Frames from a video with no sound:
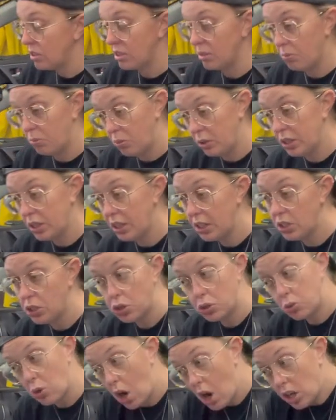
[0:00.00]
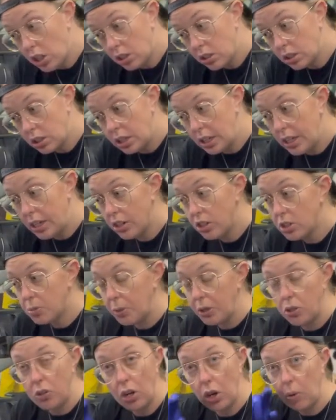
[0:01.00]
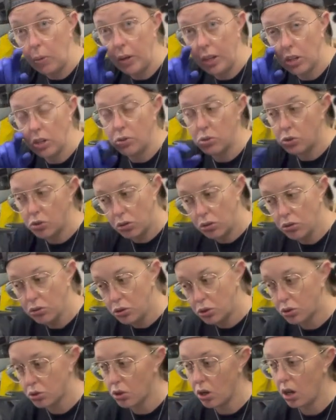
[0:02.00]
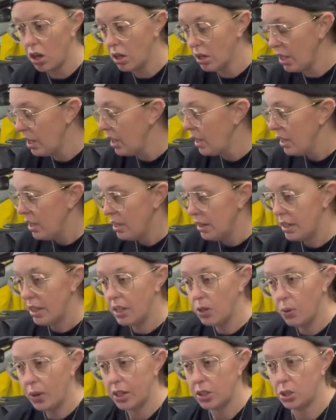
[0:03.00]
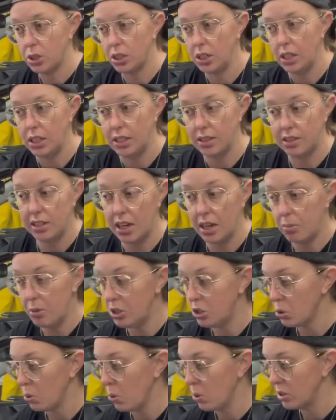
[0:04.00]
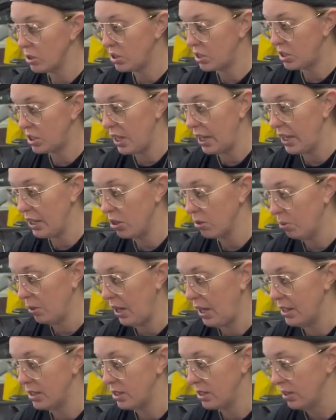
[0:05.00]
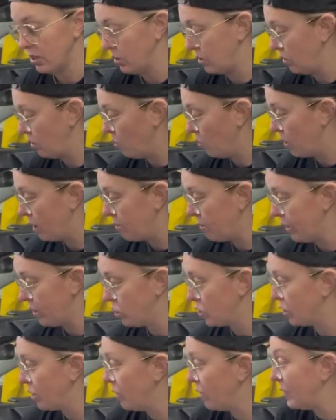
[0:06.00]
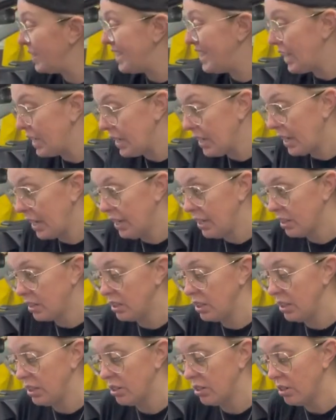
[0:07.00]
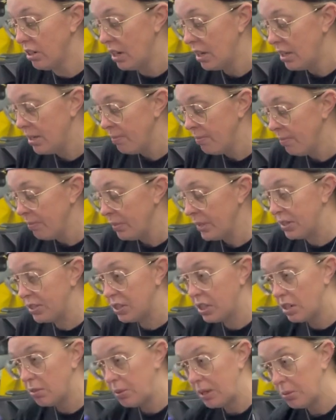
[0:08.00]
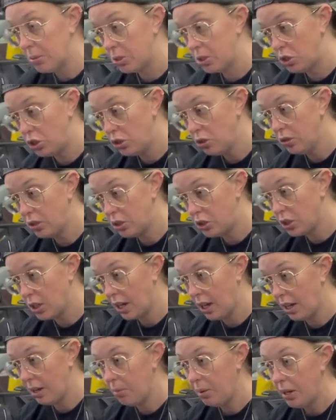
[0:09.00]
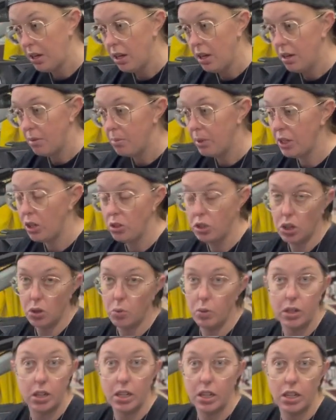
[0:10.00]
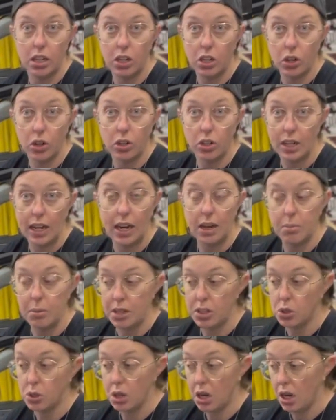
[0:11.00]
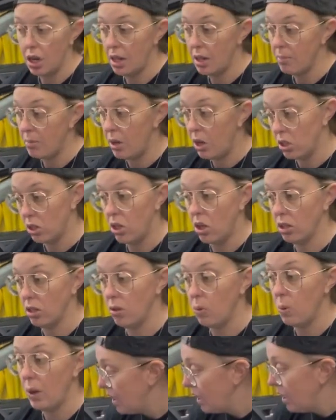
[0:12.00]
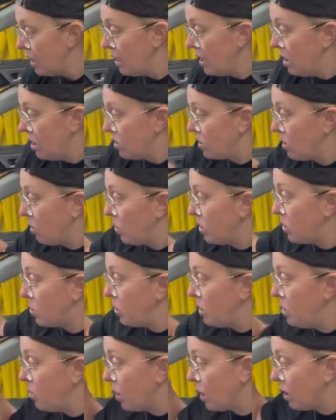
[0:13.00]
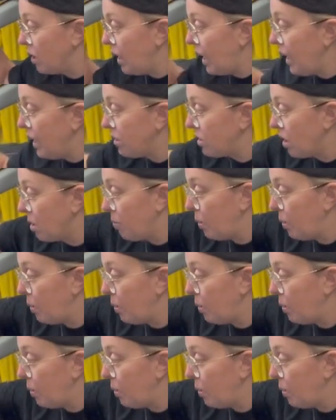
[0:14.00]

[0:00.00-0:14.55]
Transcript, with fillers: some really stronger cleaners, but you don't want to go too strong that you actually damage or stain your plastic. So you want to make sure you have a dedicated cleaner that's going to be able to do the job, but you don't want to incur damage along the way. So once we do our glass, our